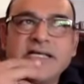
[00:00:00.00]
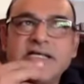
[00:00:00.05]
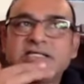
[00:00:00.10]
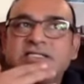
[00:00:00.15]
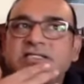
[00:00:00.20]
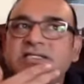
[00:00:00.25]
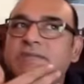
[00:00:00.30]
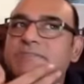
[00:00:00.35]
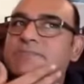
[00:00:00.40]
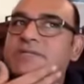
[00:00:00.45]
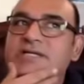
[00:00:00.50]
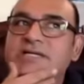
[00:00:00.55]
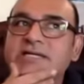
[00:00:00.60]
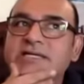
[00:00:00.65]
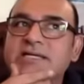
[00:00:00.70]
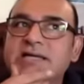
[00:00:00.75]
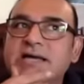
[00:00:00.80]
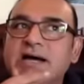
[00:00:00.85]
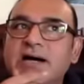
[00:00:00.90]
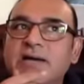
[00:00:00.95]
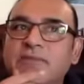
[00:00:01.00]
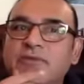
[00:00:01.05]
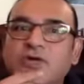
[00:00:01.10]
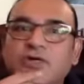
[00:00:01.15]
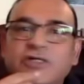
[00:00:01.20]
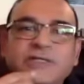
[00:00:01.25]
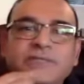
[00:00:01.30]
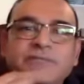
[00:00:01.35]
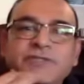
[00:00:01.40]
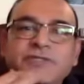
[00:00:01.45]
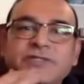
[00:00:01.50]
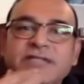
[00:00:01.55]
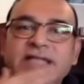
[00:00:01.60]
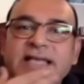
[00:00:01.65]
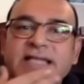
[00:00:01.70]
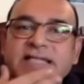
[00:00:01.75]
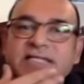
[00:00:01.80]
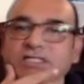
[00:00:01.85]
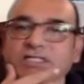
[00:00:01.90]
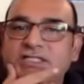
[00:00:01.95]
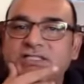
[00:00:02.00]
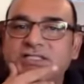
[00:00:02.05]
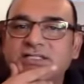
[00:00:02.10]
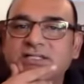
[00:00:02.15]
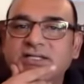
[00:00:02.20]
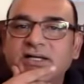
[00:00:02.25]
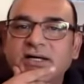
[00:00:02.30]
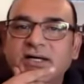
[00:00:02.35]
somebody brought him to the nets.